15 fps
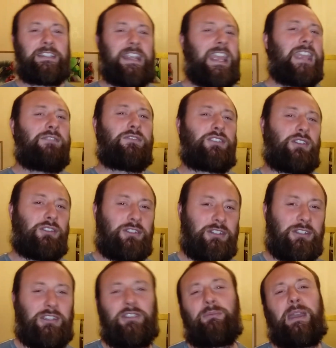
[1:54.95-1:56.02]
Dave Shotton,
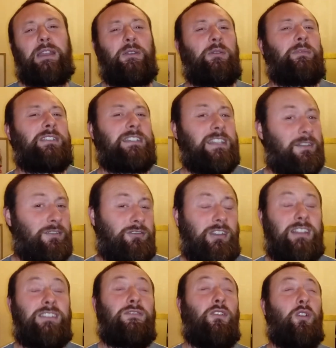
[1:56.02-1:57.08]
or you might know him as Dave's
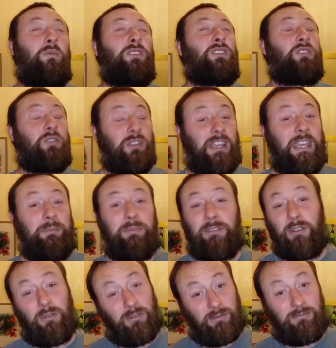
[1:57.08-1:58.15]
Transformers Junkie,
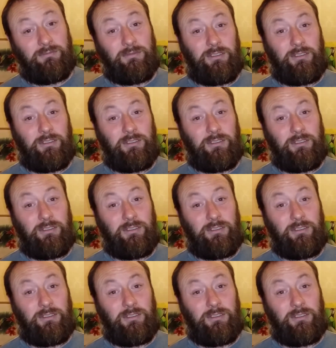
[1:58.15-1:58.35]
do